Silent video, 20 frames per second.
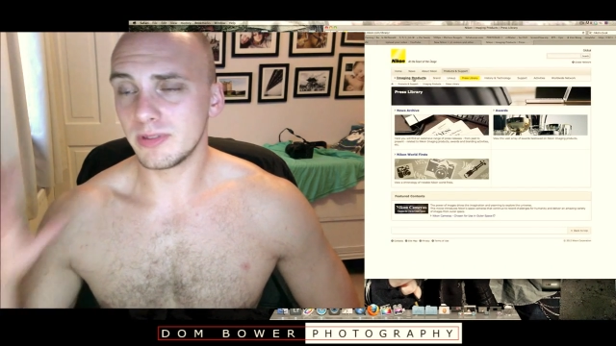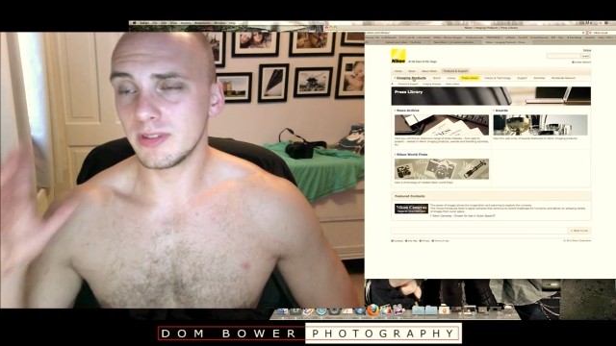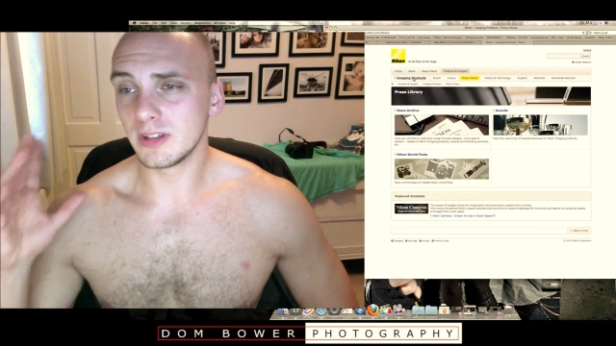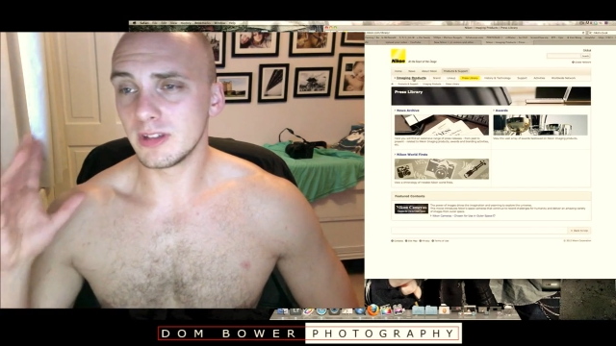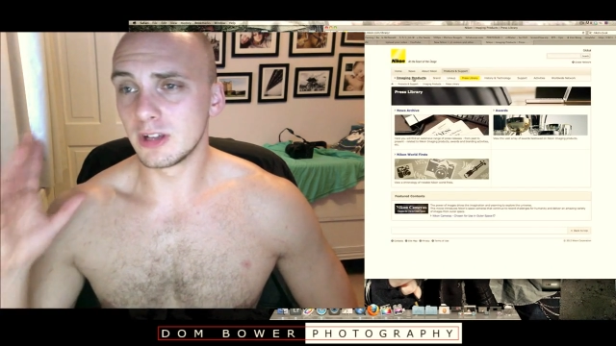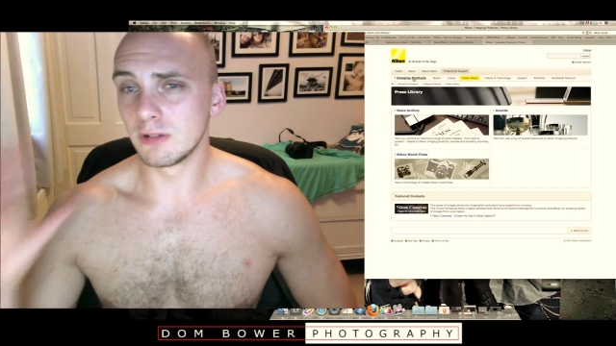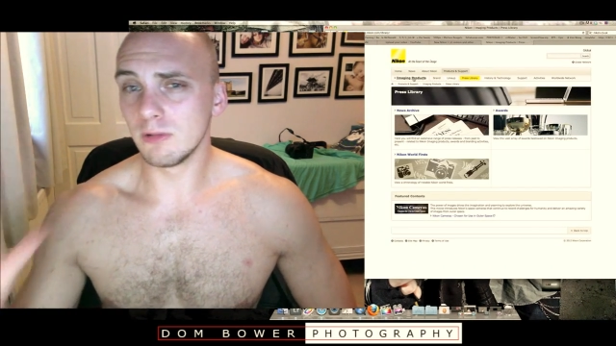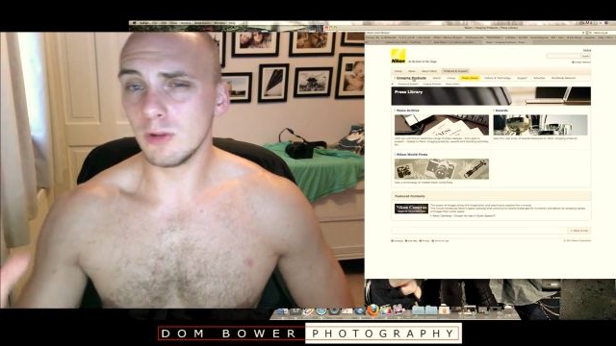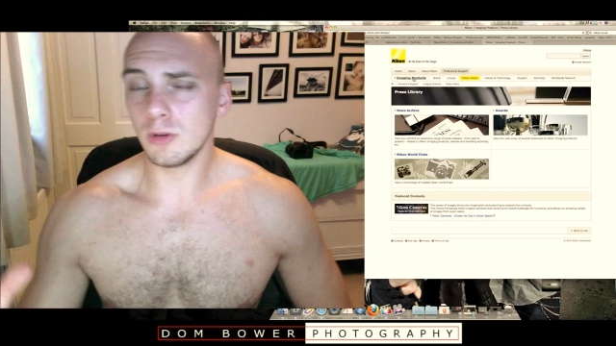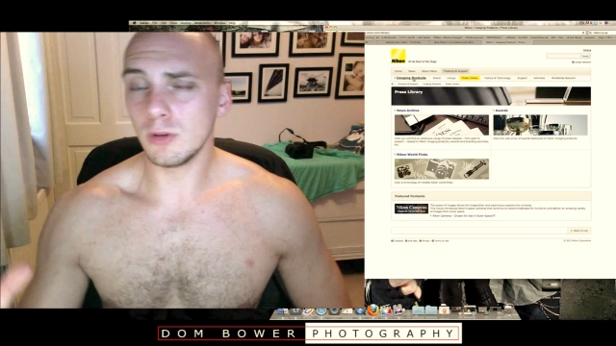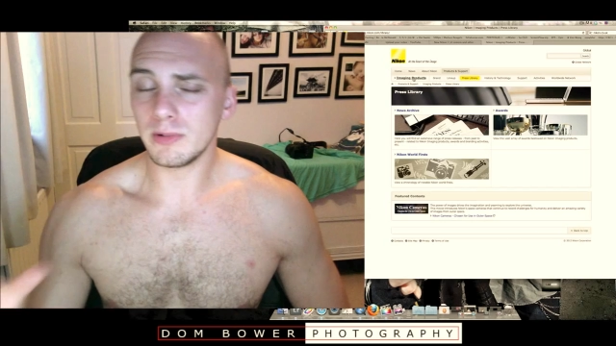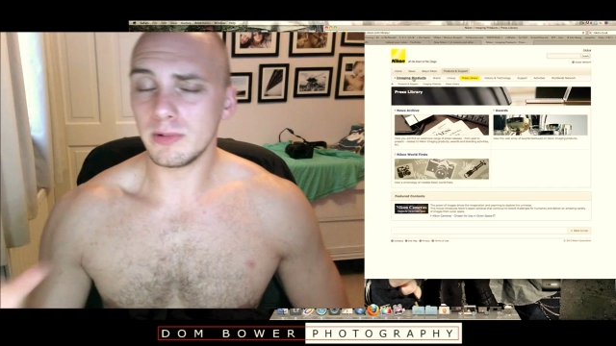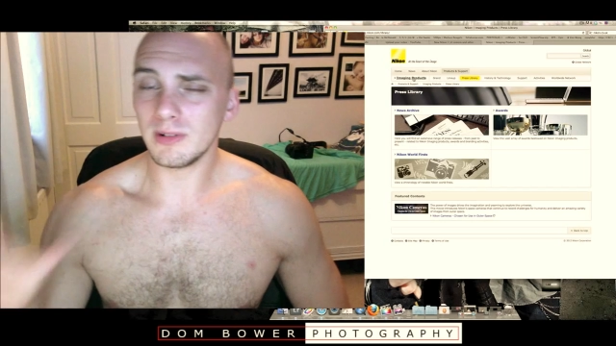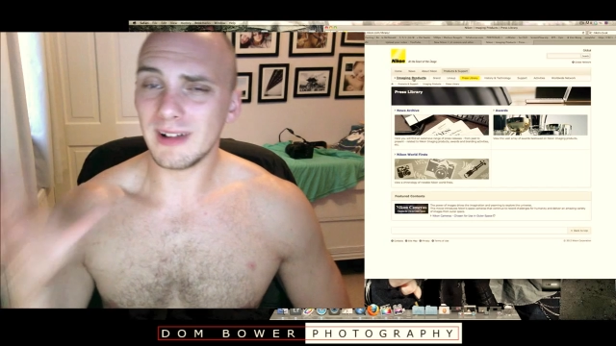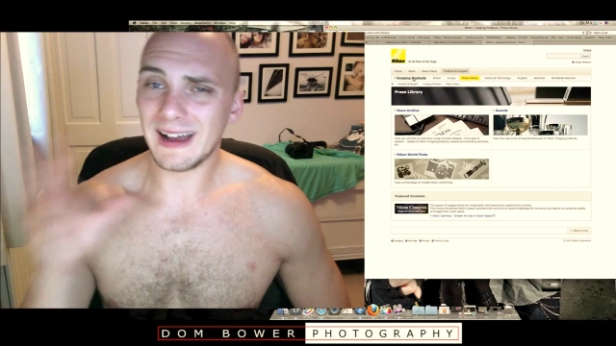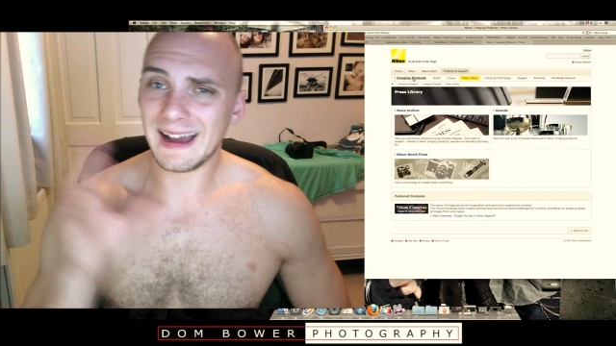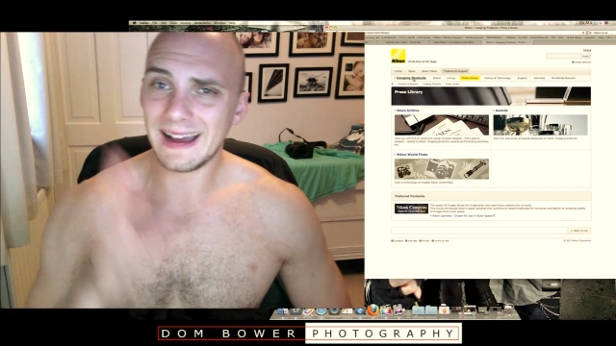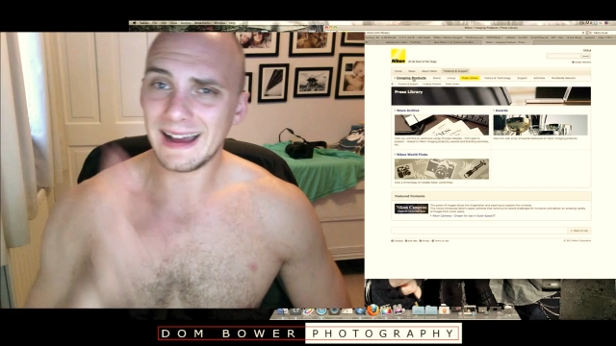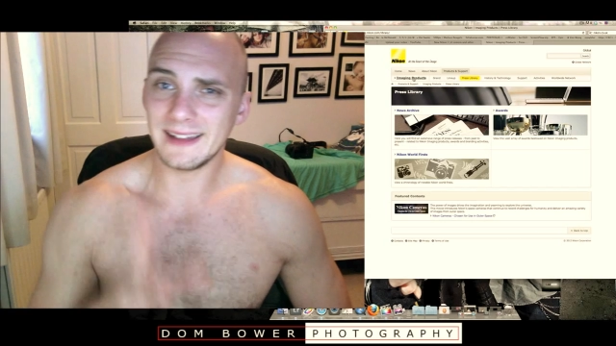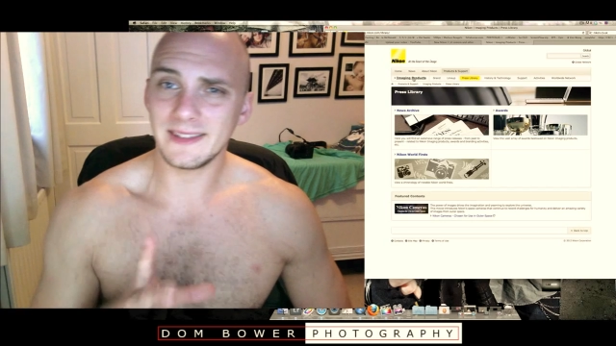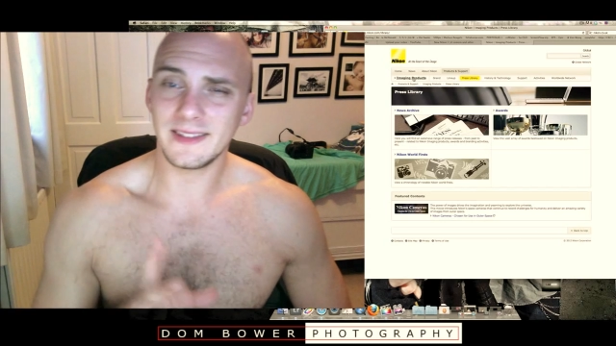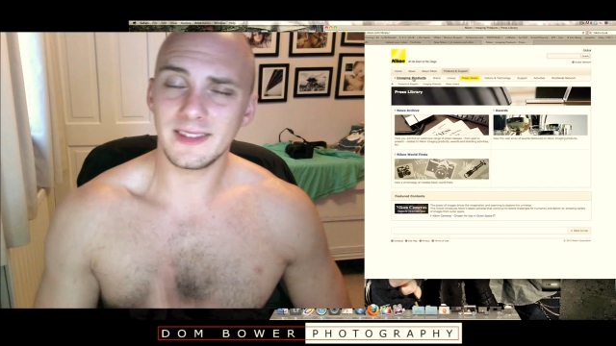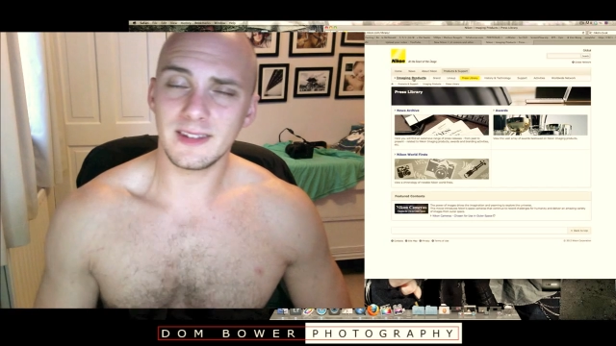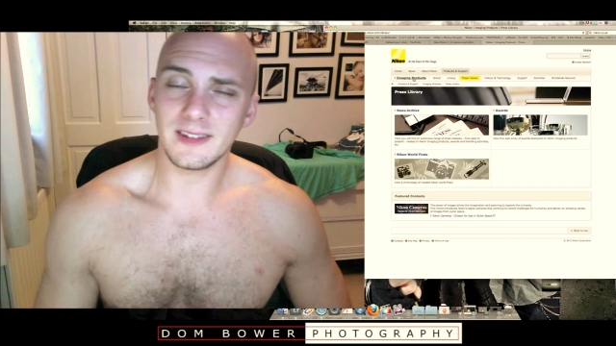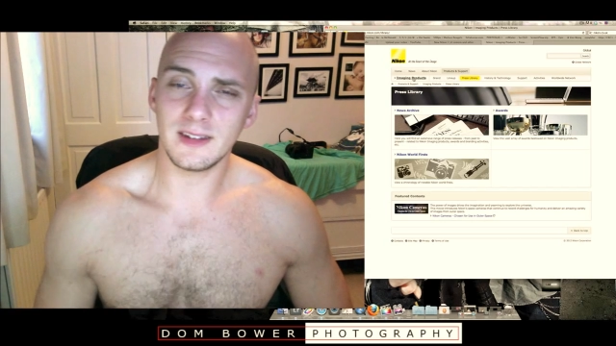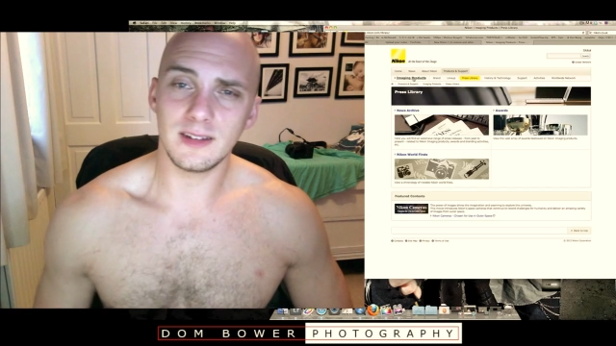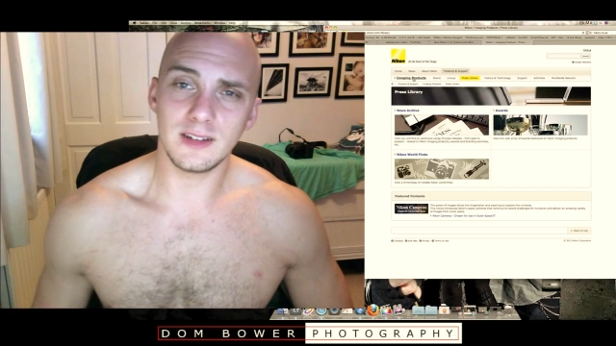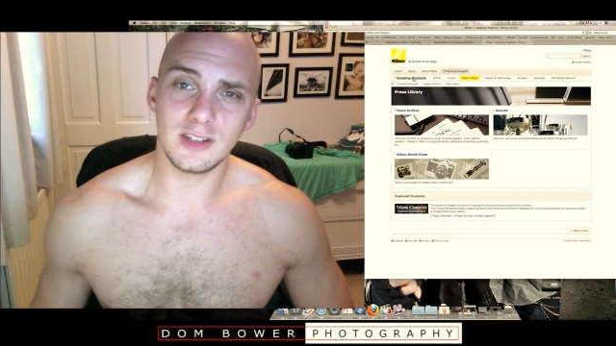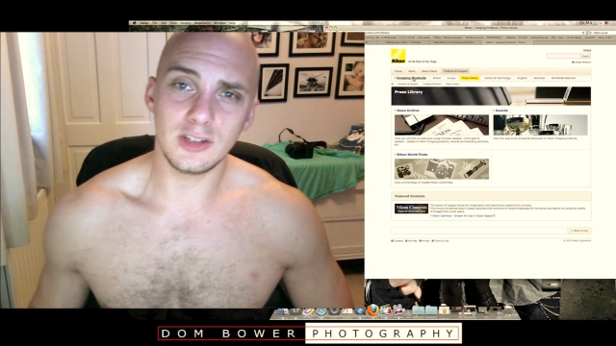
the global and the